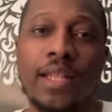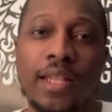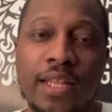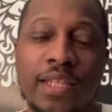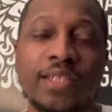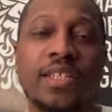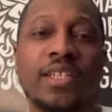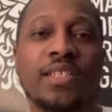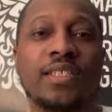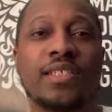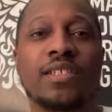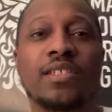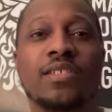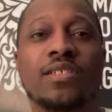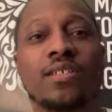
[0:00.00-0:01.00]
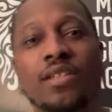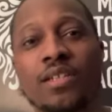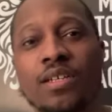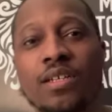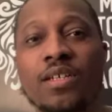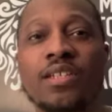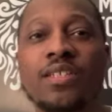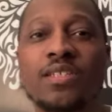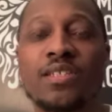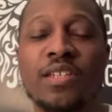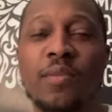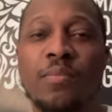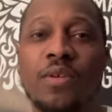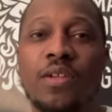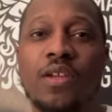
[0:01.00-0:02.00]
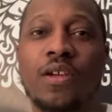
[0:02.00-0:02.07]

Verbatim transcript: let's get into this uh, snippet